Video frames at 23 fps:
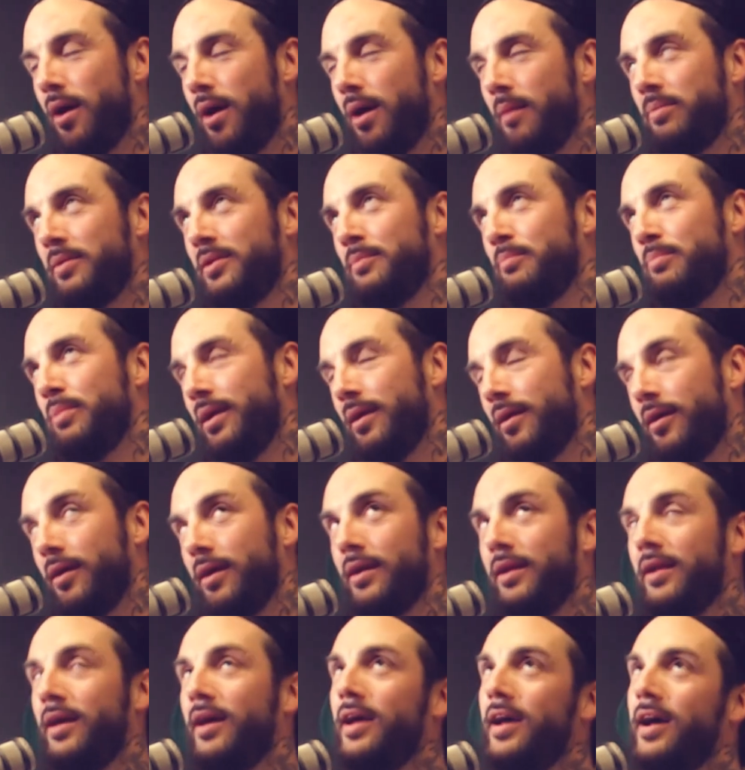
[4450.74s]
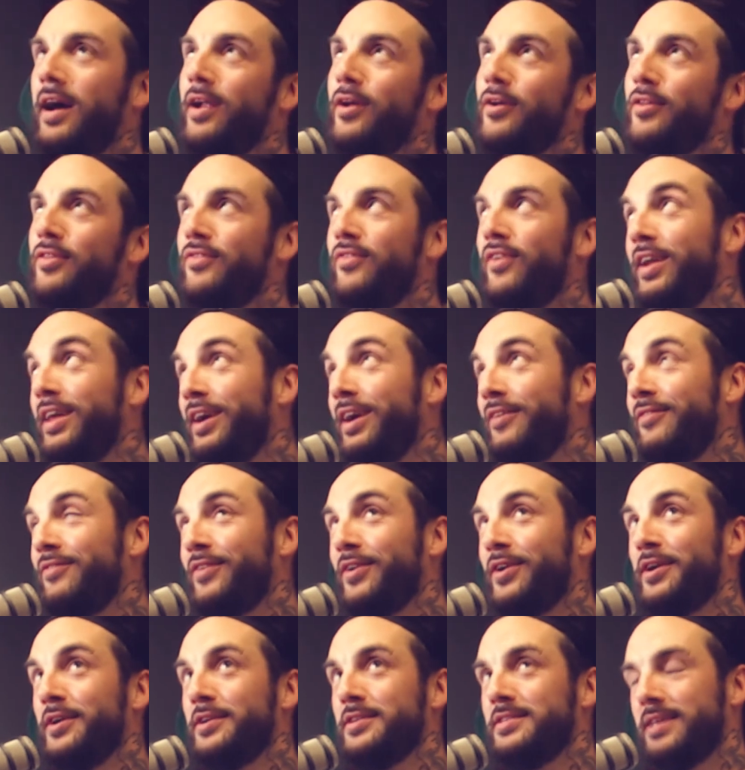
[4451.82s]
pop and beer, and I know it's funny at
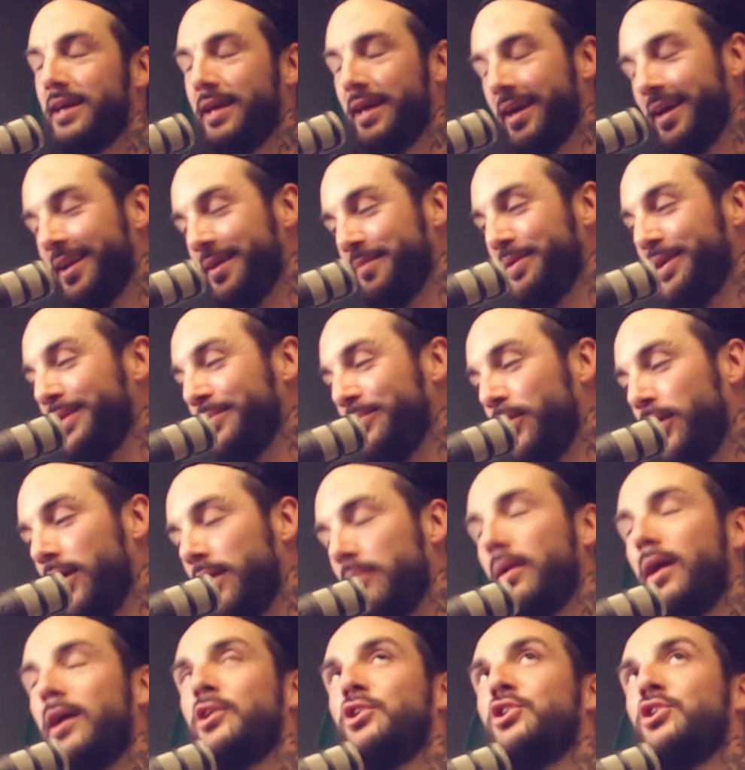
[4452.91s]
first. I get it, people.